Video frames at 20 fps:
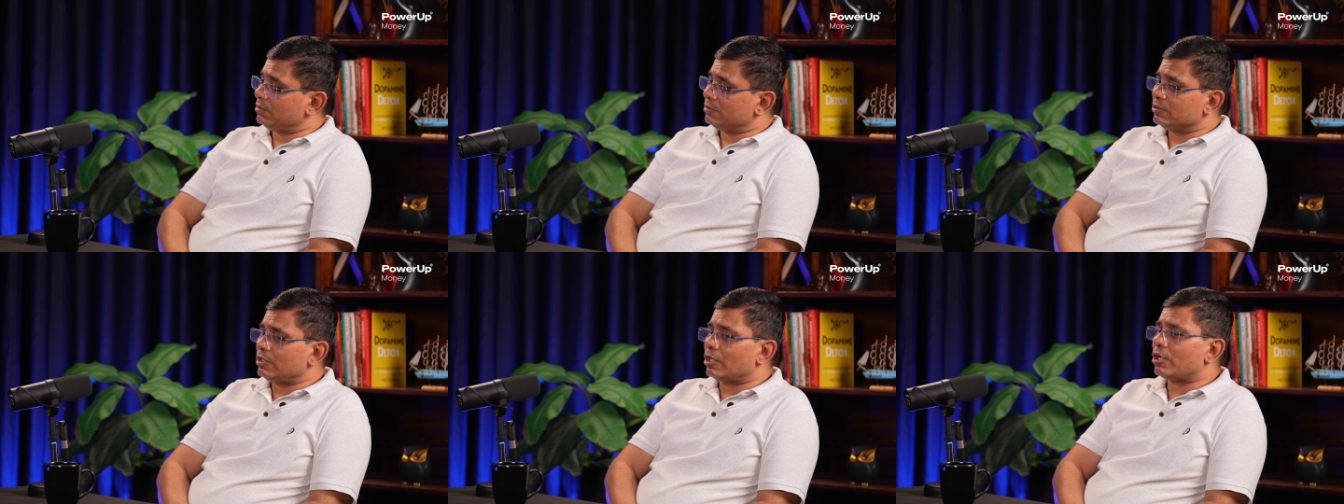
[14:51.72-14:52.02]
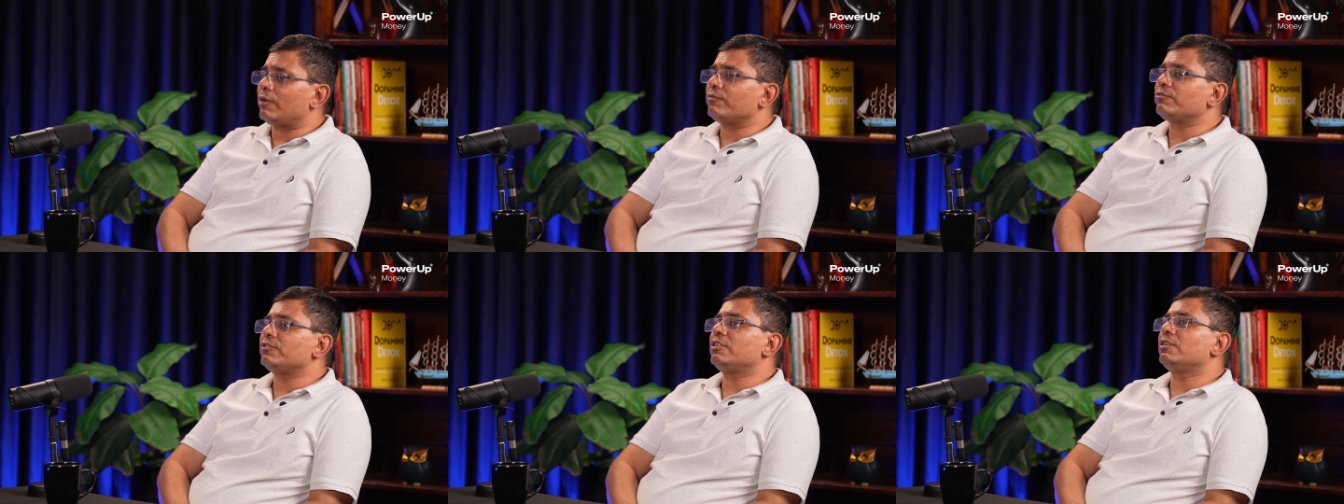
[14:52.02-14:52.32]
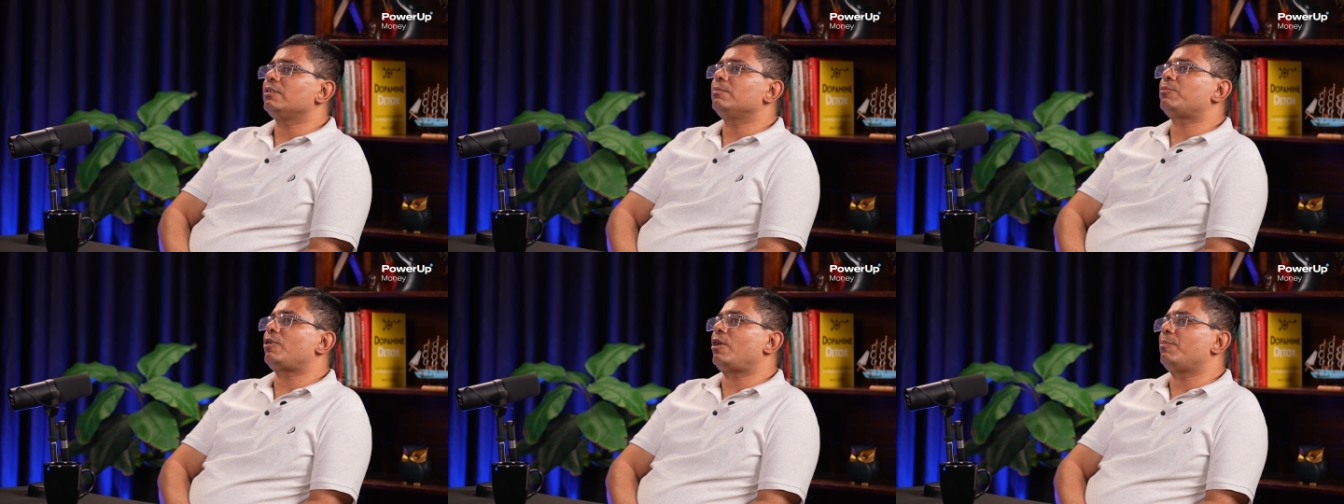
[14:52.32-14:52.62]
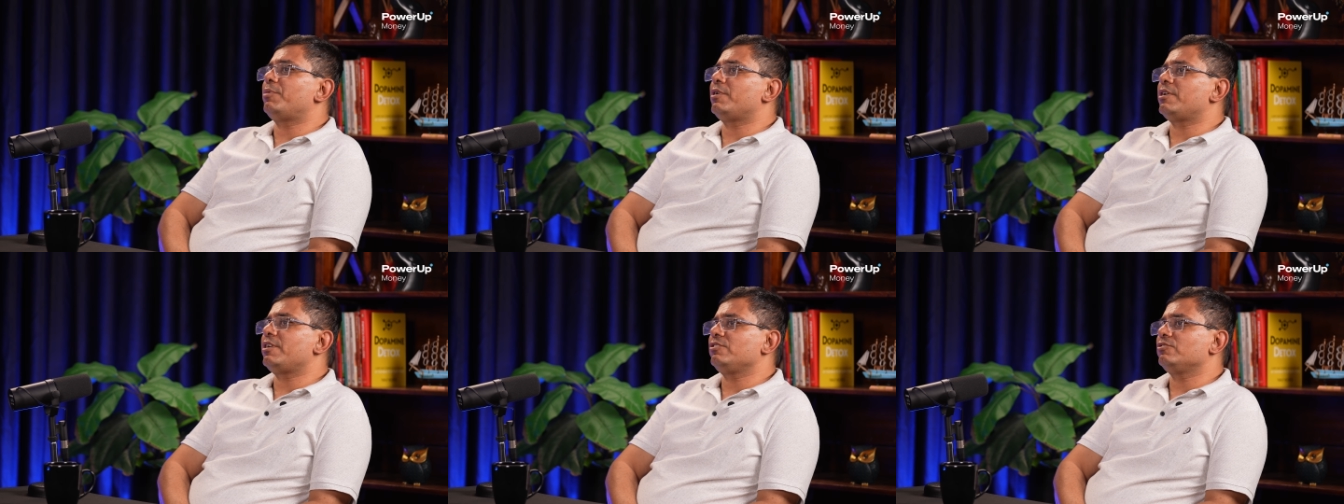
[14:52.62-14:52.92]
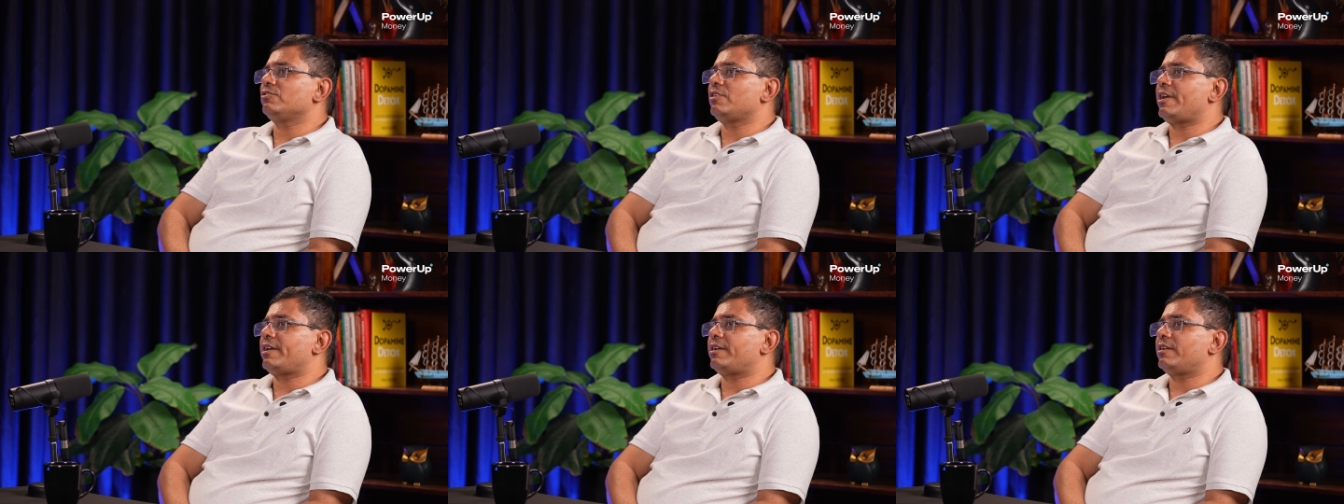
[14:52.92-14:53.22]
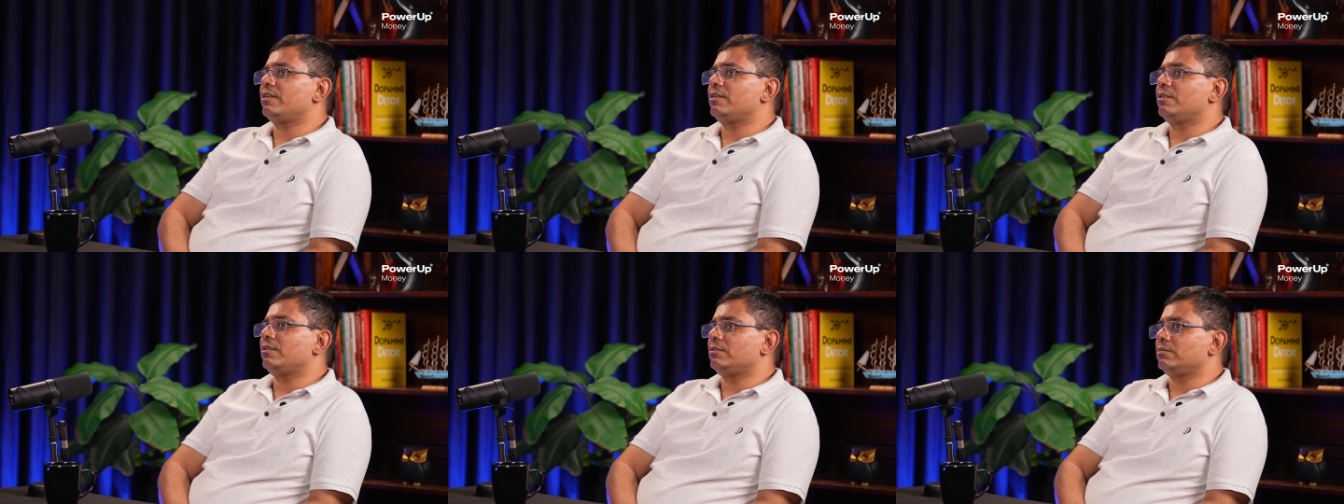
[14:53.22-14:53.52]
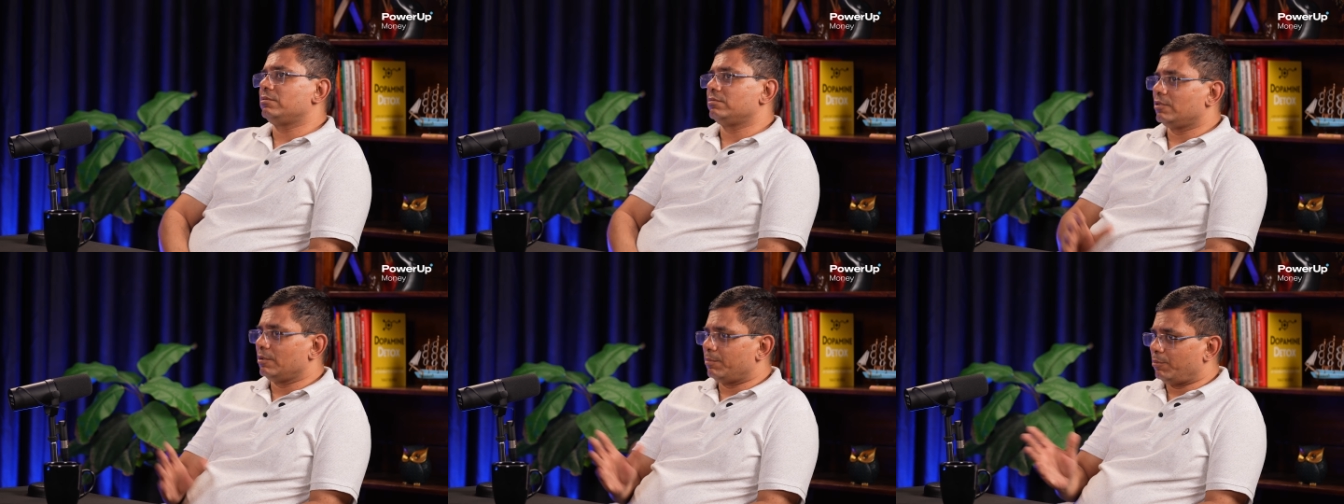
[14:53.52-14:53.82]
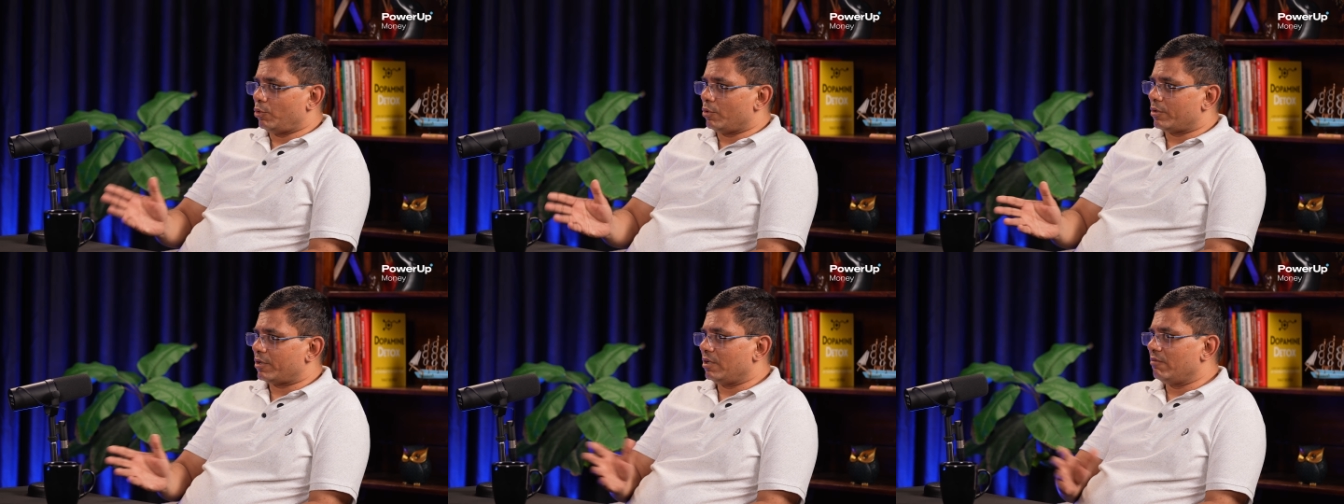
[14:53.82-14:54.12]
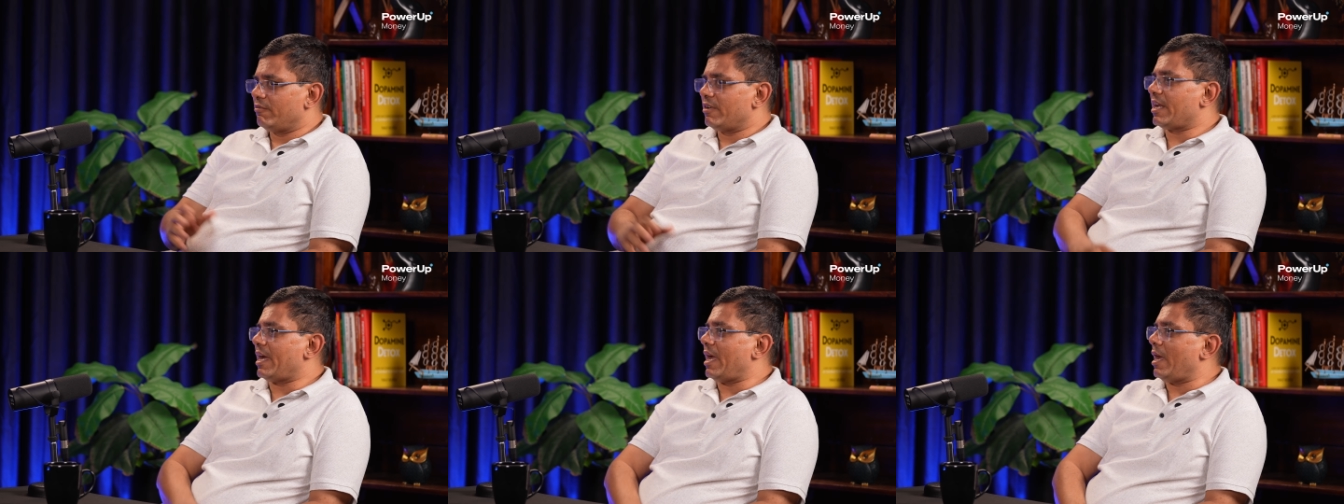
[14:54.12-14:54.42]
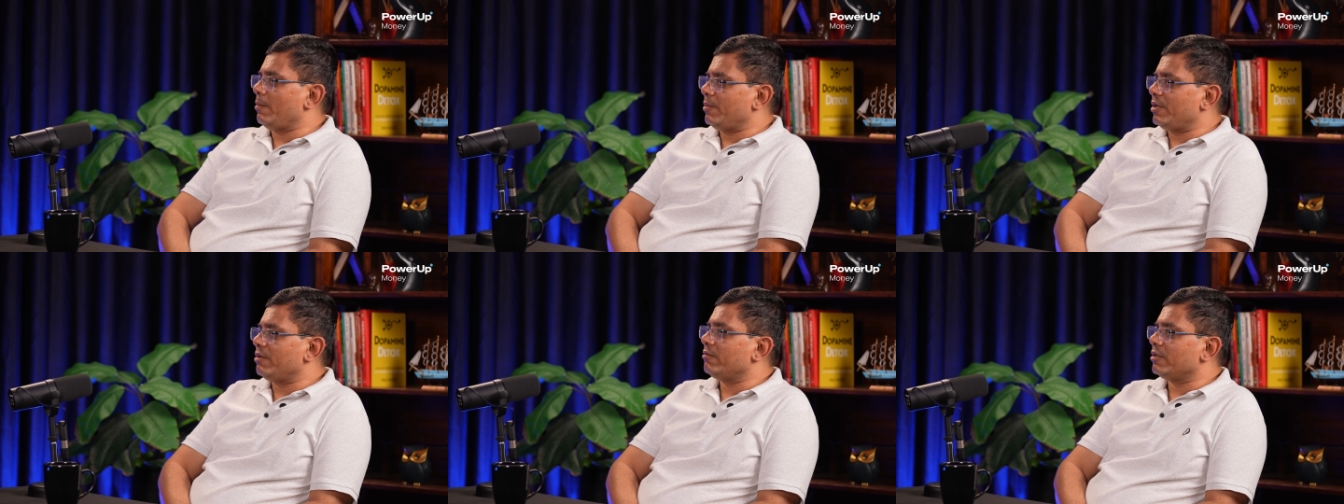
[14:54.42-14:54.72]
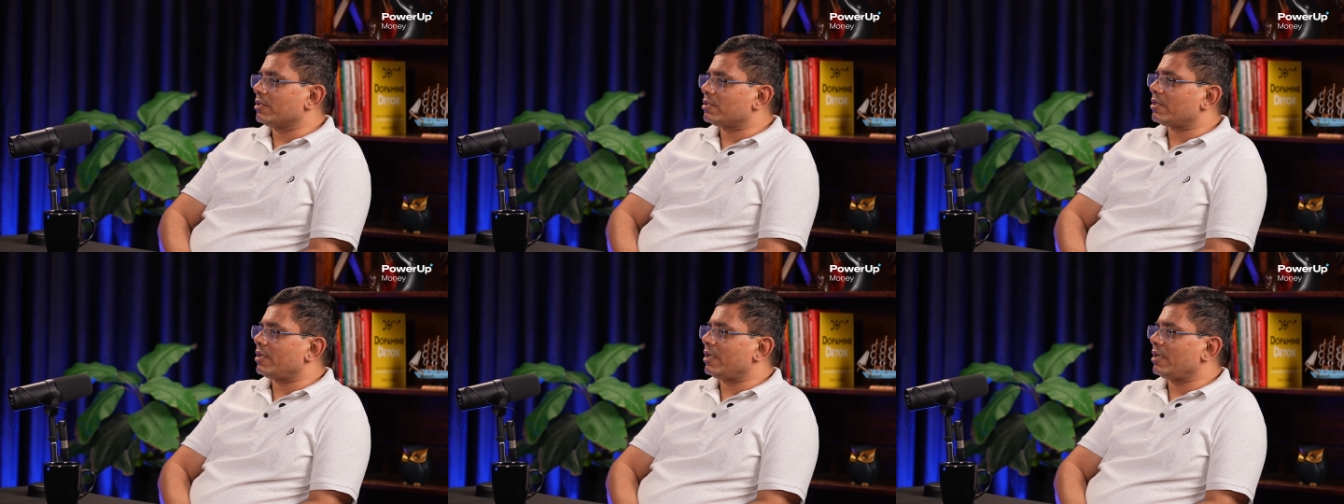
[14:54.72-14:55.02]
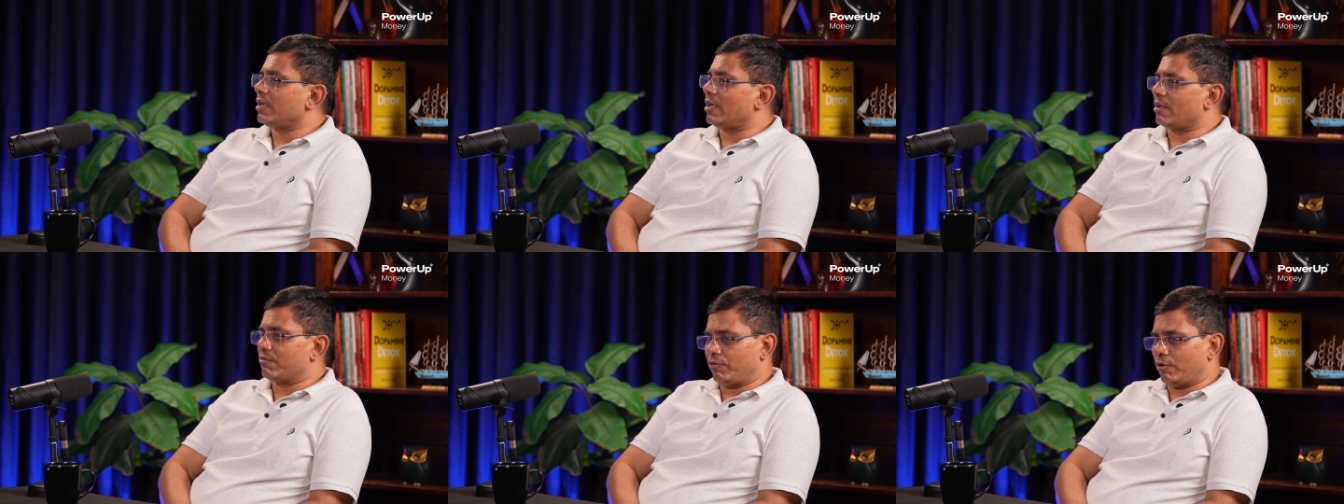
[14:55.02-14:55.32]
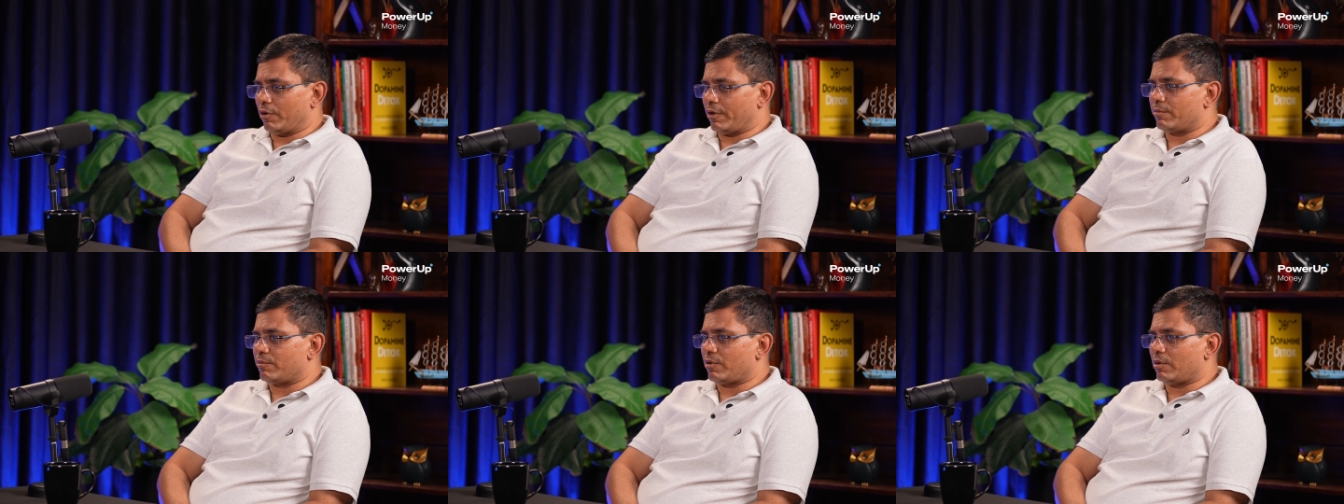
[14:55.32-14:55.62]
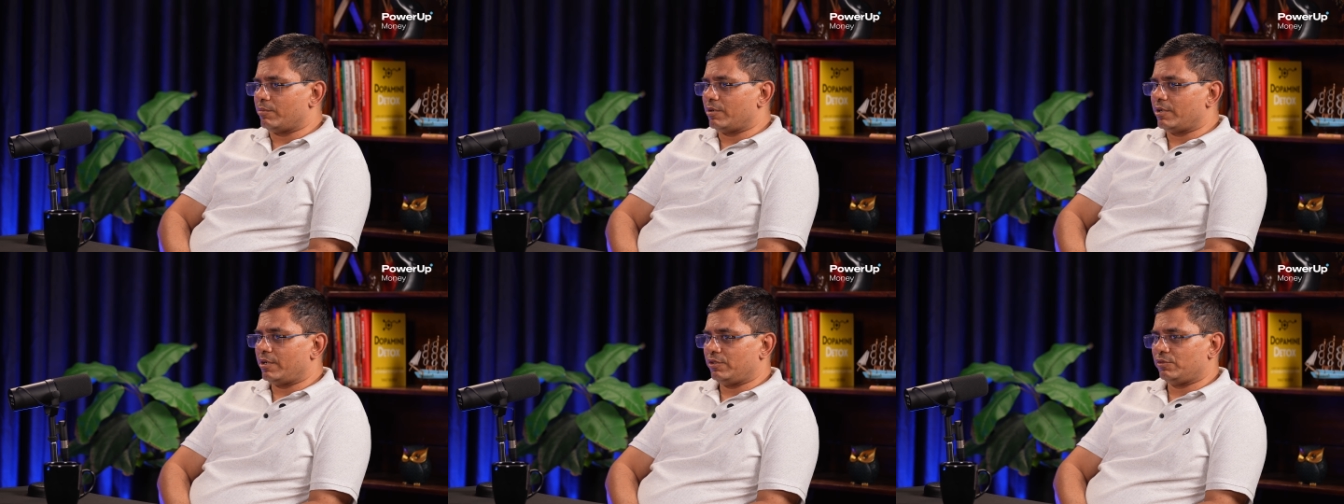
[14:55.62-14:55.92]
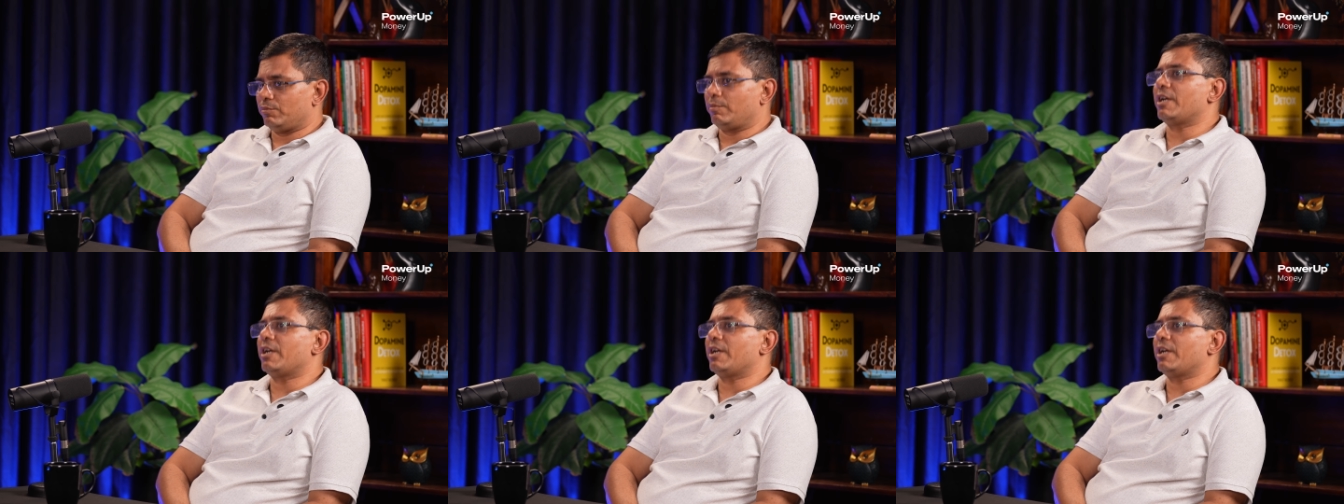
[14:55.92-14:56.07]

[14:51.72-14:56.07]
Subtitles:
None of the properties at the portal where I am investing are foreign properties,